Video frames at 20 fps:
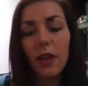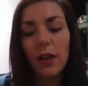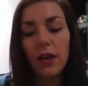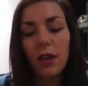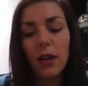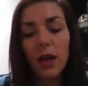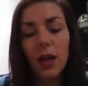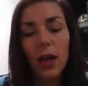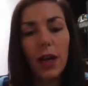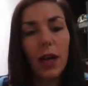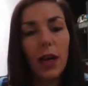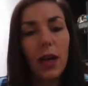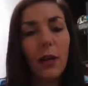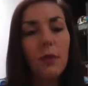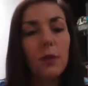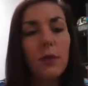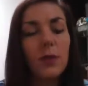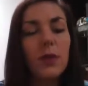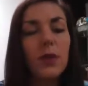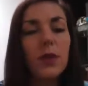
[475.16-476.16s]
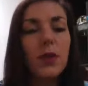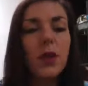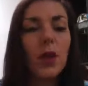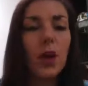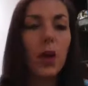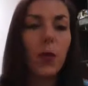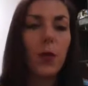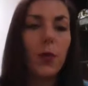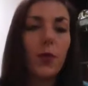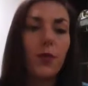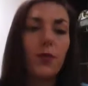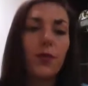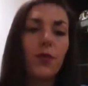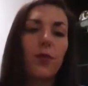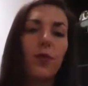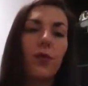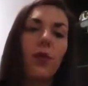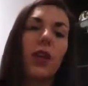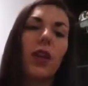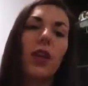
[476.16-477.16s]
Um, so,
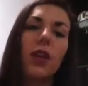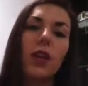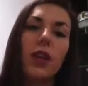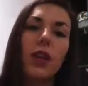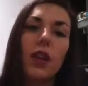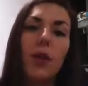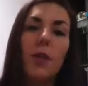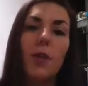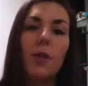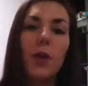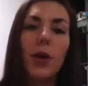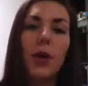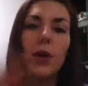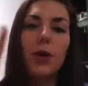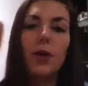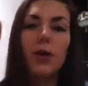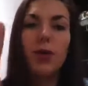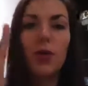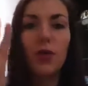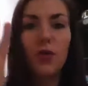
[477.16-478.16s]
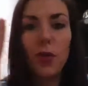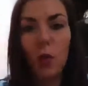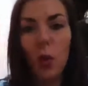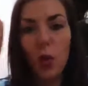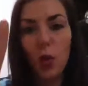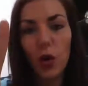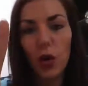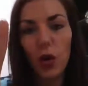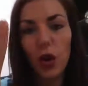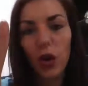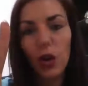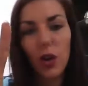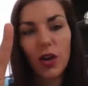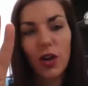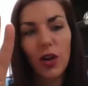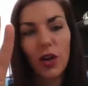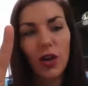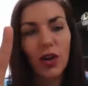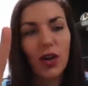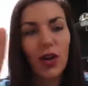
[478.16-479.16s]
number four,
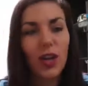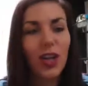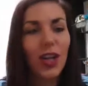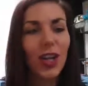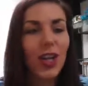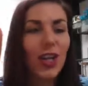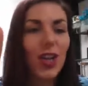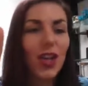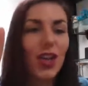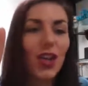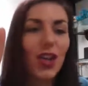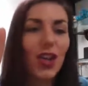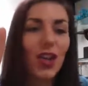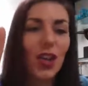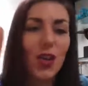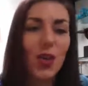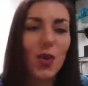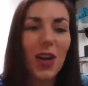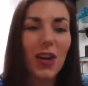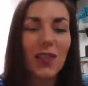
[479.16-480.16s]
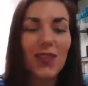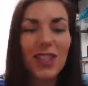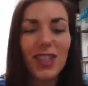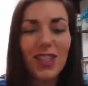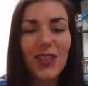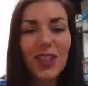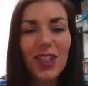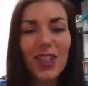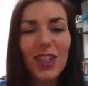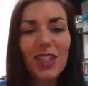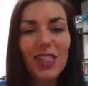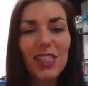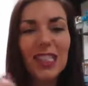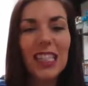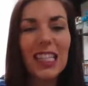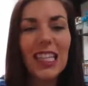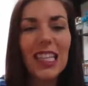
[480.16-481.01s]
you have difficulty